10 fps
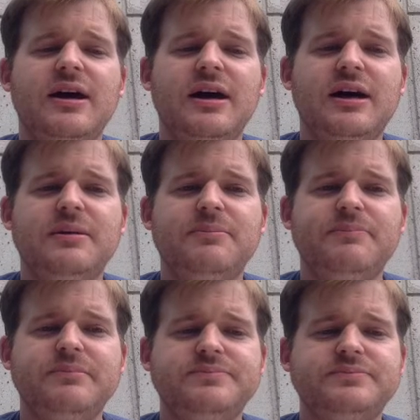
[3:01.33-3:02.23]
And
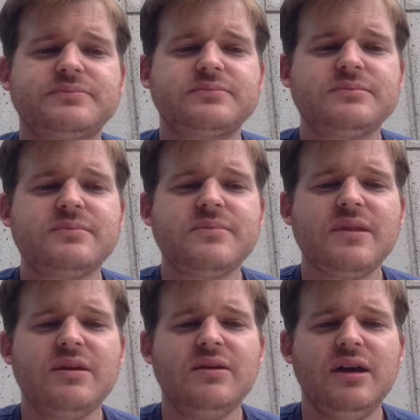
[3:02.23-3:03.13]

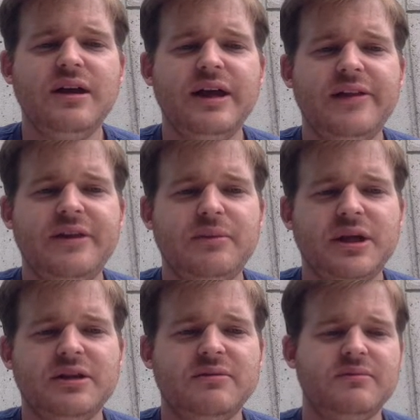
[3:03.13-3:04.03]
then we
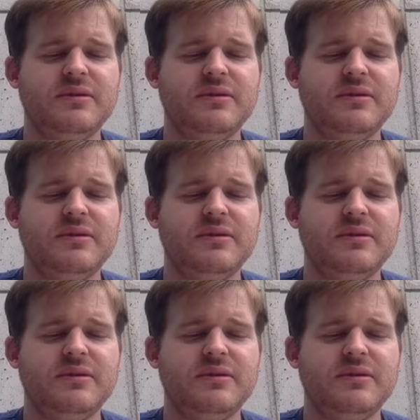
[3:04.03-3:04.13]
can